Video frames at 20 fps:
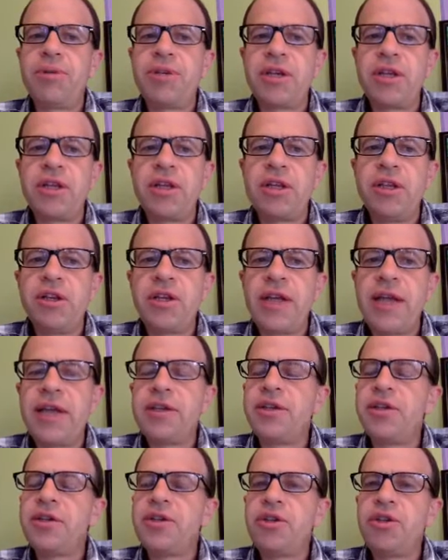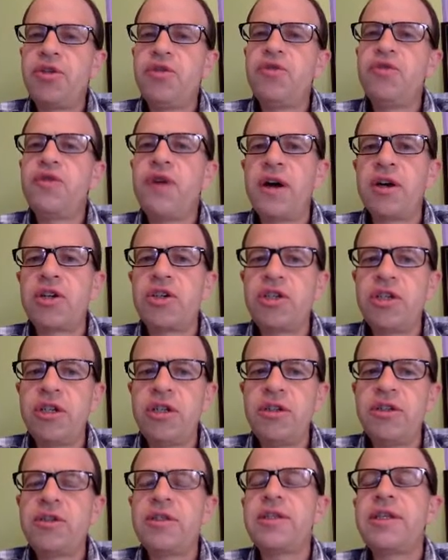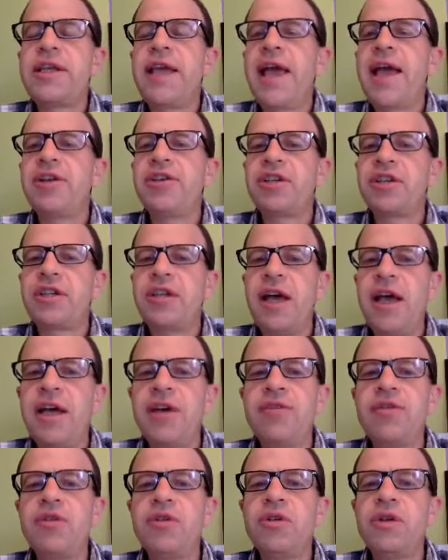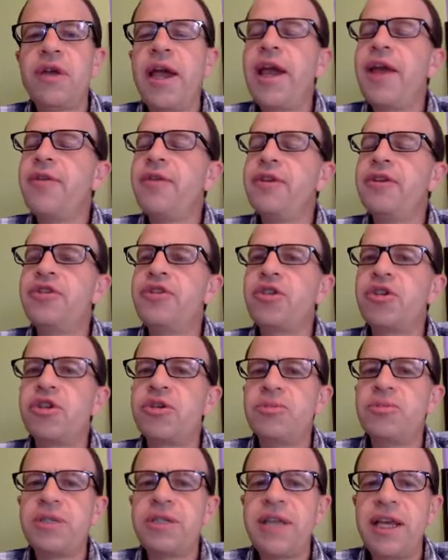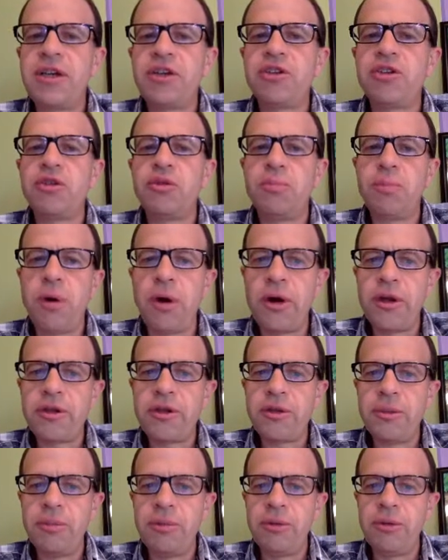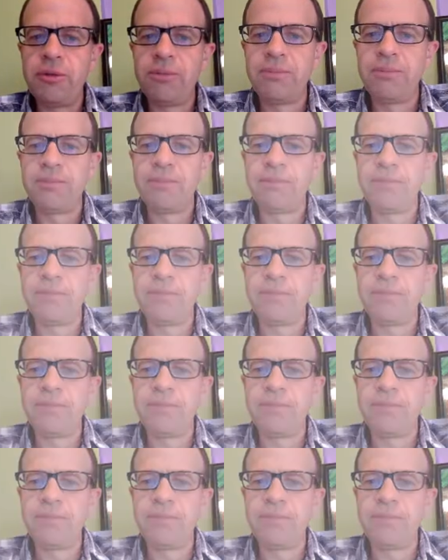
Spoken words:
particularly look at two functions, the adjectival and the circumstantial participle.